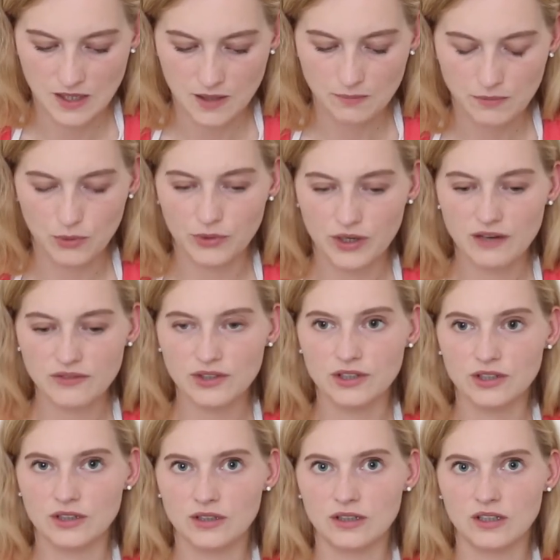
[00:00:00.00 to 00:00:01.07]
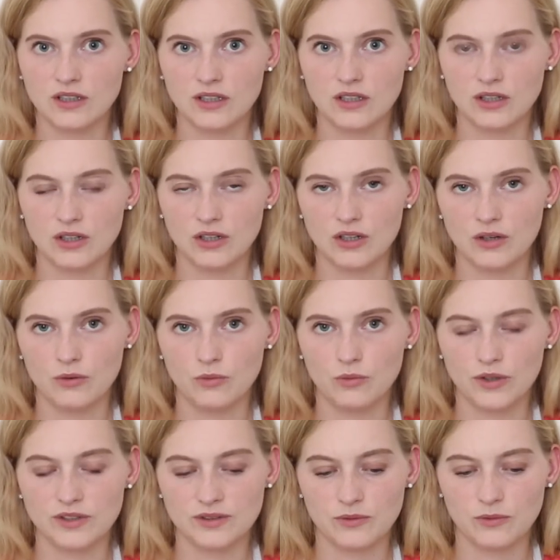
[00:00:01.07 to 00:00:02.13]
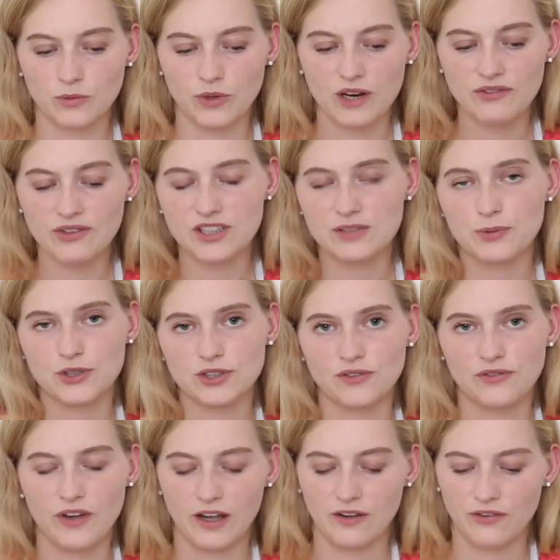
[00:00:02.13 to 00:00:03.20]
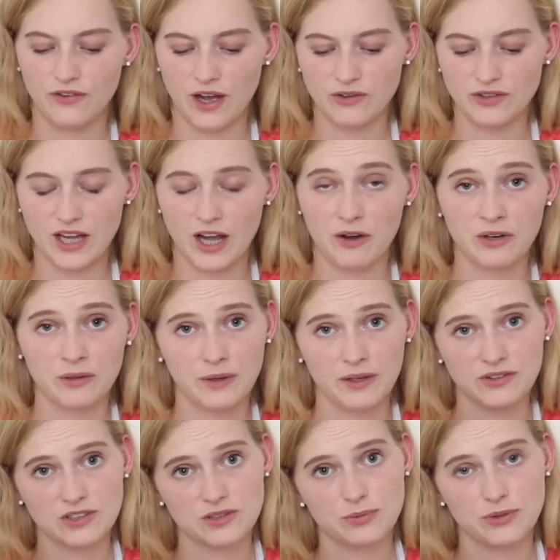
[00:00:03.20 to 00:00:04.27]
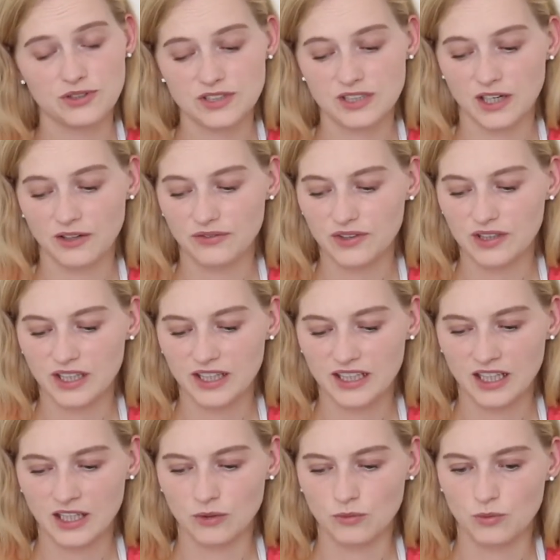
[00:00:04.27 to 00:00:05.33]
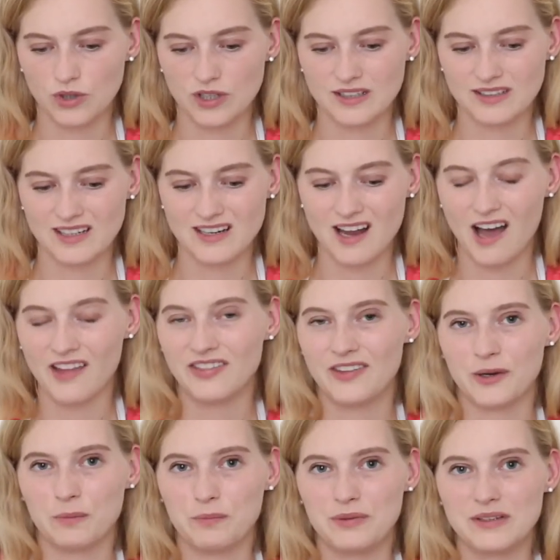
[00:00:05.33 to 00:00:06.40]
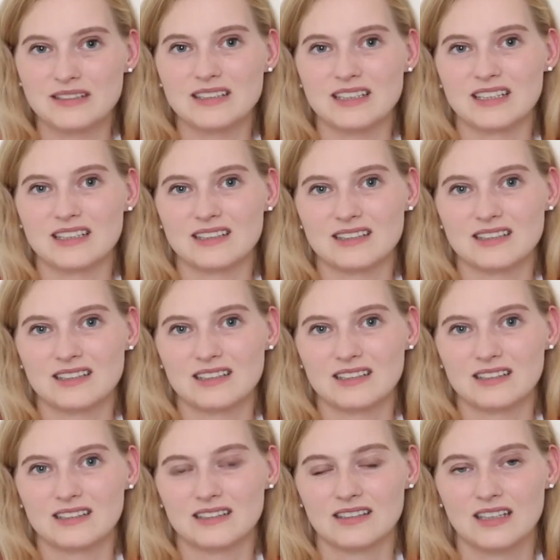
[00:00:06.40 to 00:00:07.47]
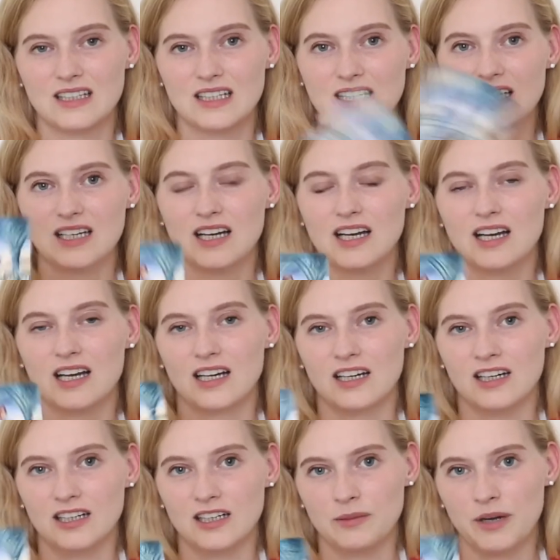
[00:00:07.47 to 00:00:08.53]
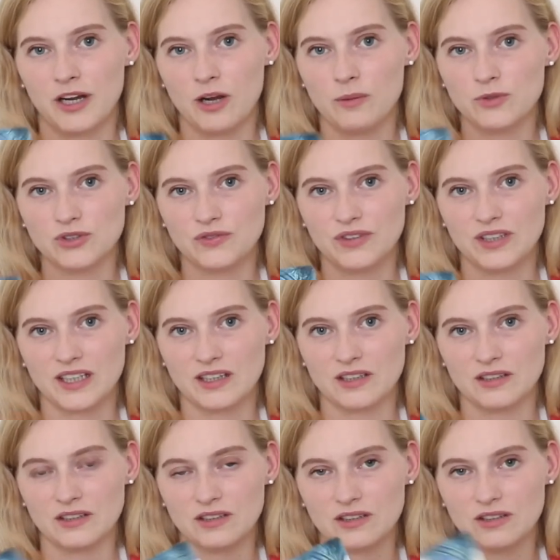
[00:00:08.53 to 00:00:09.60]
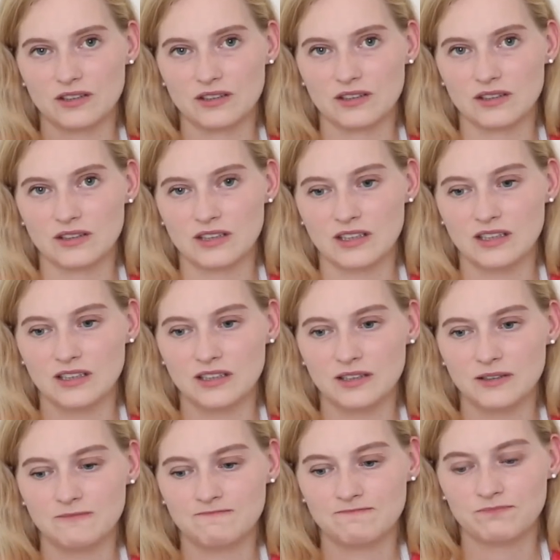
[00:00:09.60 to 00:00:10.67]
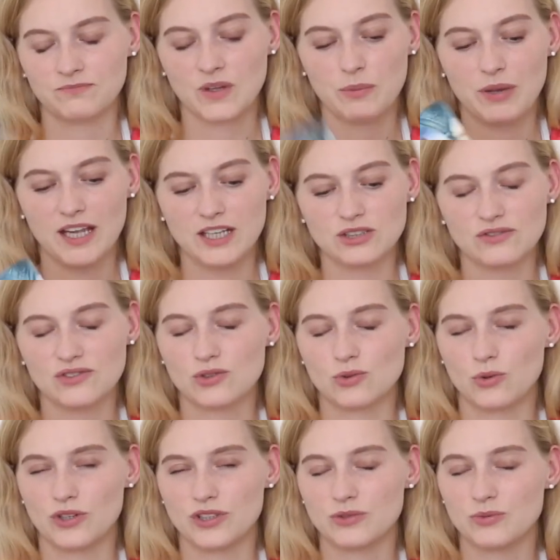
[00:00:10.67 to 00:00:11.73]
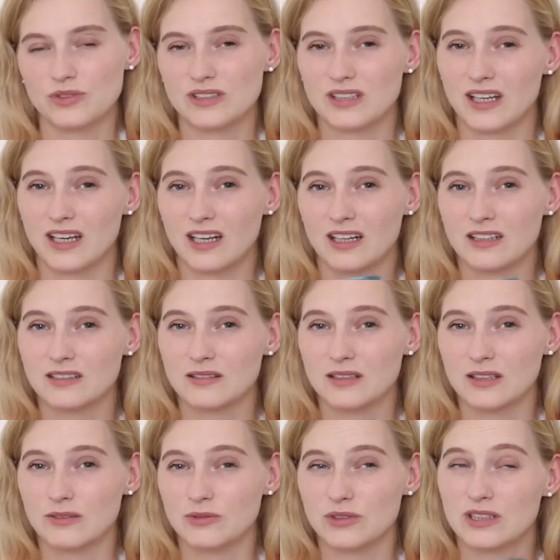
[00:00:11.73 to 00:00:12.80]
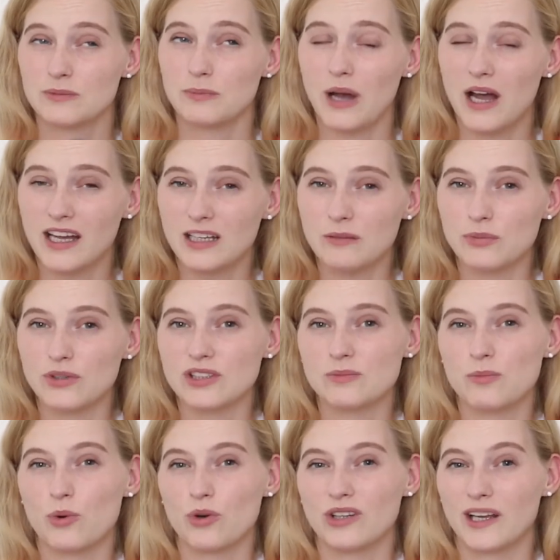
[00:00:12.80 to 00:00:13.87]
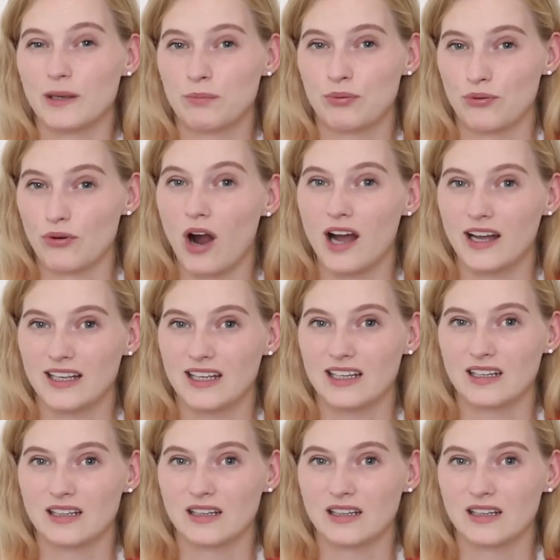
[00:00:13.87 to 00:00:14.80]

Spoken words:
But whatever this person found out about this person, I feel like it was not their business. I almost feel like the Page of Swords was like, it was spying, but it's more like prying